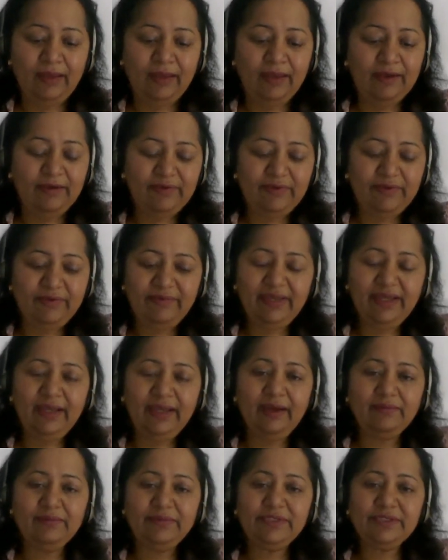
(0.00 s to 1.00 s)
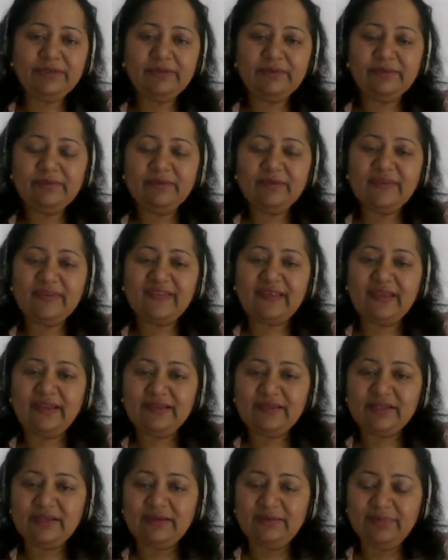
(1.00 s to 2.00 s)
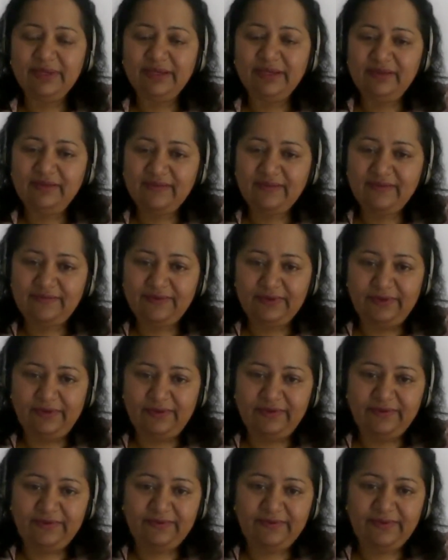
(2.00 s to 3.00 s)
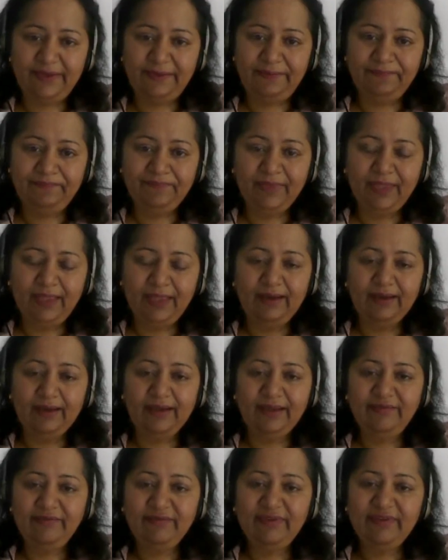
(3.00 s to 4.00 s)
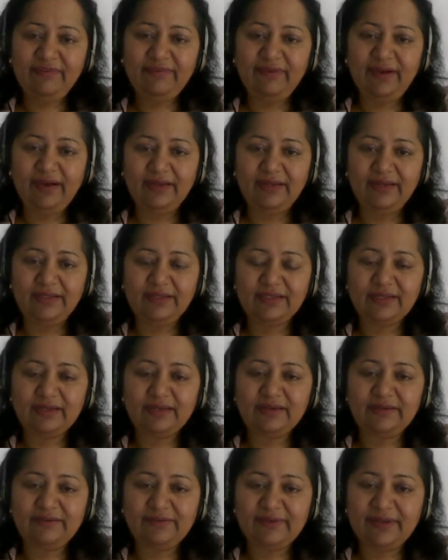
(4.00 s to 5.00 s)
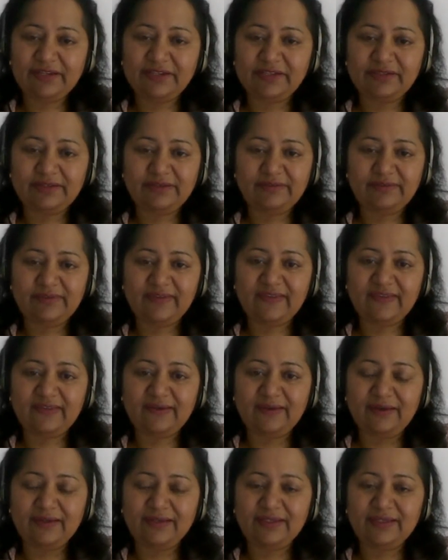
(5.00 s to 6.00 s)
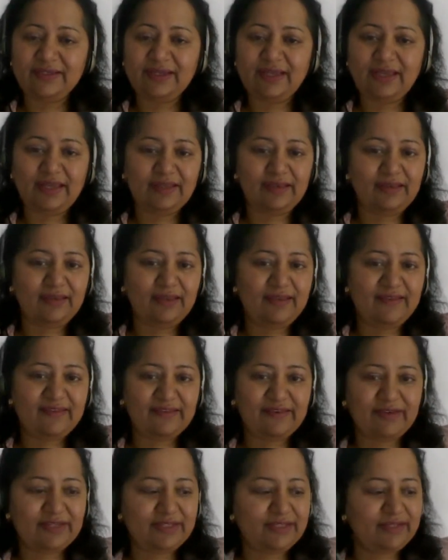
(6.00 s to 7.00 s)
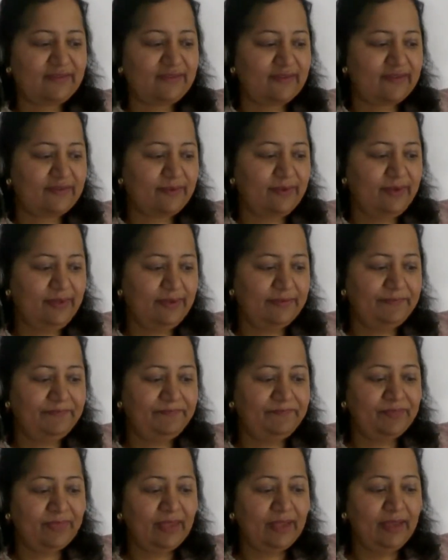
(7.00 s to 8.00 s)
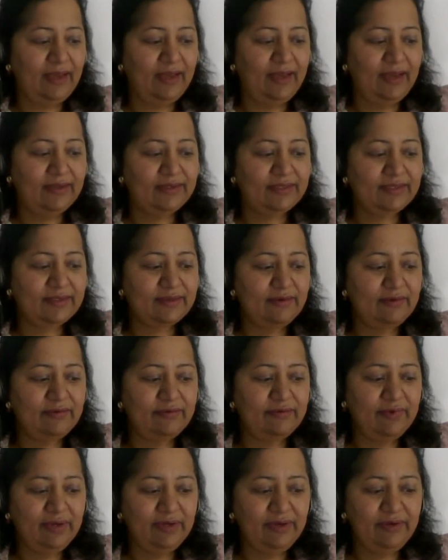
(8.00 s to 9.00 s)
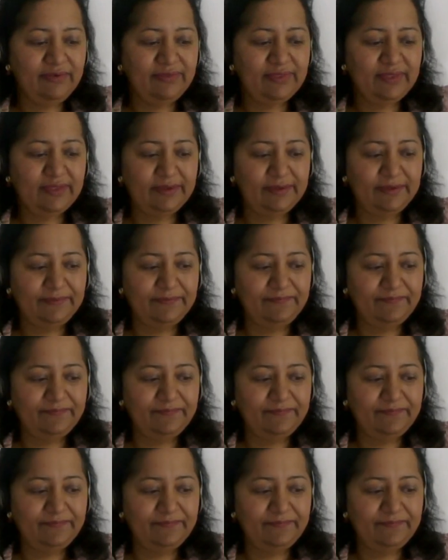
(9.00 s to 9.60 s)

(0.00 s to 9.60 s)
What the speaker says: When we come to Saint Kabir's philosophy, again we find a reflection of this thought in his writings as well. And one of the